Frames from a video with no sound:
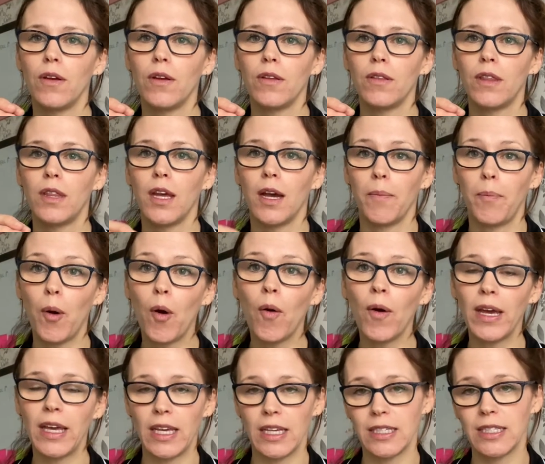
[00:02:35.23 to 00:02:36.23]
the
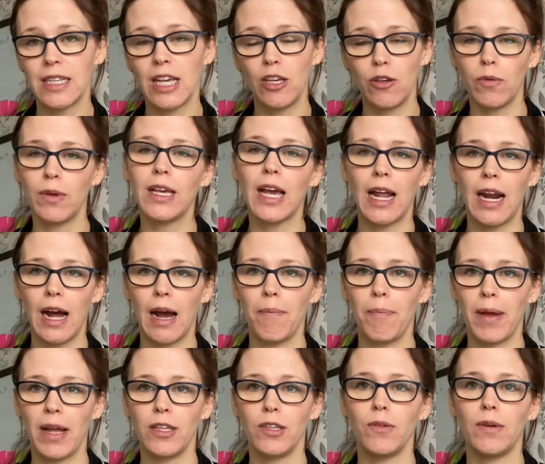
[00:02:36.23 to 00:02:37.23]
point is that you get up
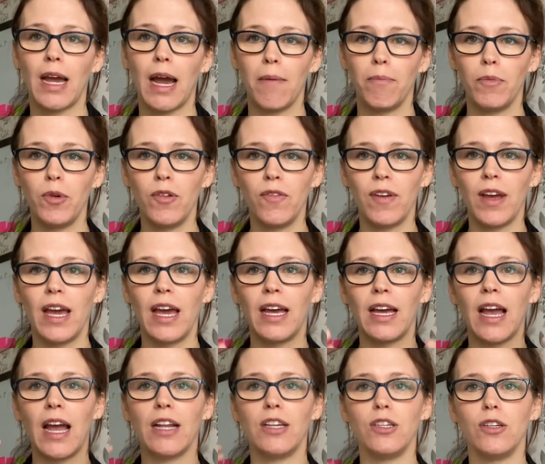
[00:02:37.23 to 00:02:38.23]
and you get moving
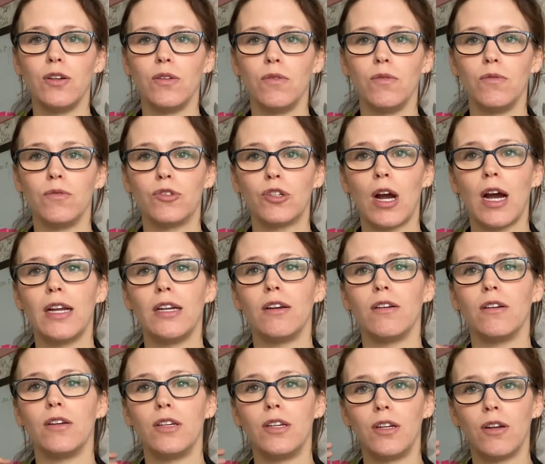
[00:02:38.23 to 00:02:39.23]
and you try
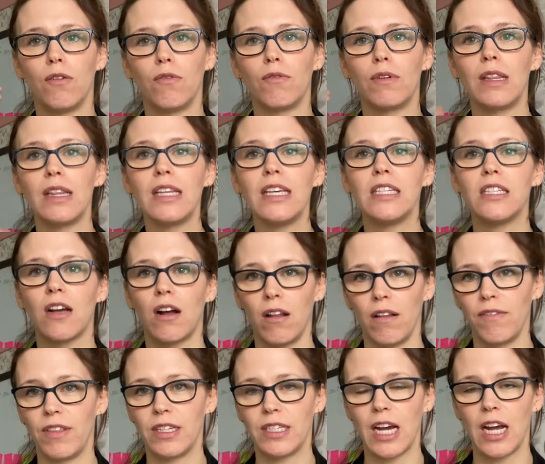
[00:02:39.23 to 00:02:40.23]
to, release all
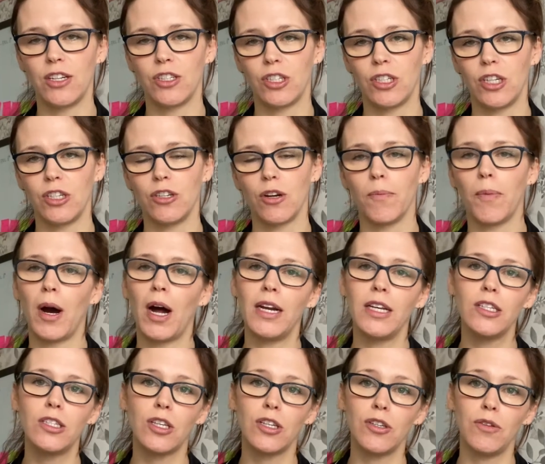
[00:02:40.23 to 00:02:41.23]
of the tension in your body
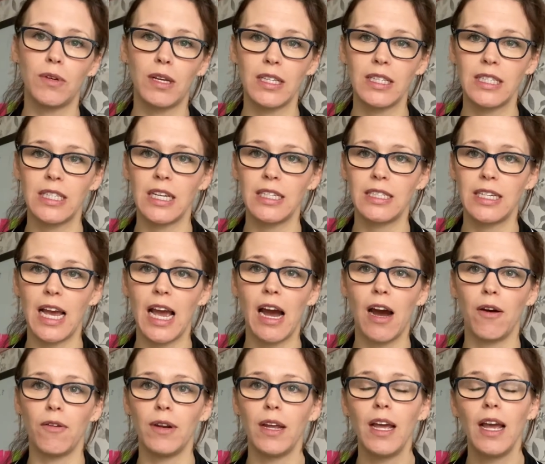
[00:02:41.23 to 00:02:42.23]
so that you can sit
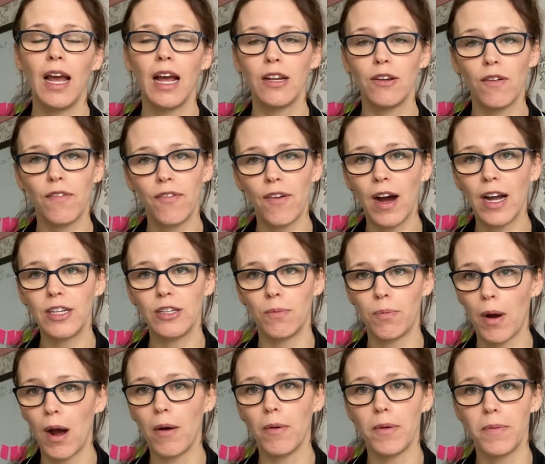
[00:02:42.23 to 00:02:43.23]
down, and you'll find you'll
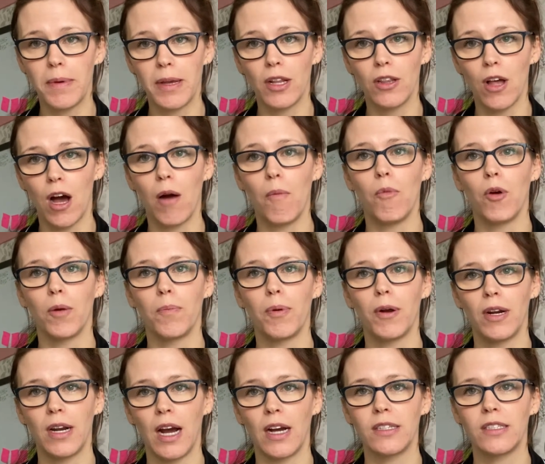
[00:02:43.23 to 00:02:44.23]
probably be a lot more
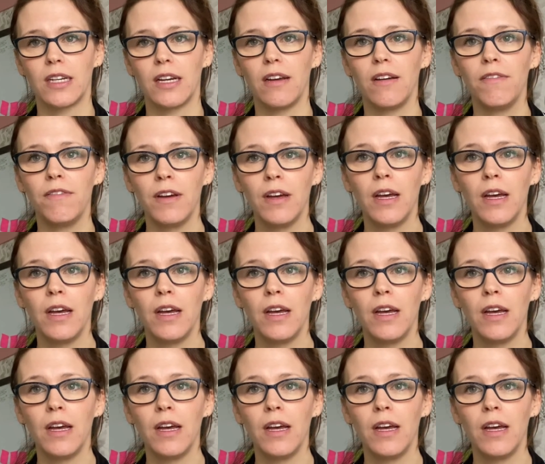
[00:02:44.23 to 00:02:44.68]
productive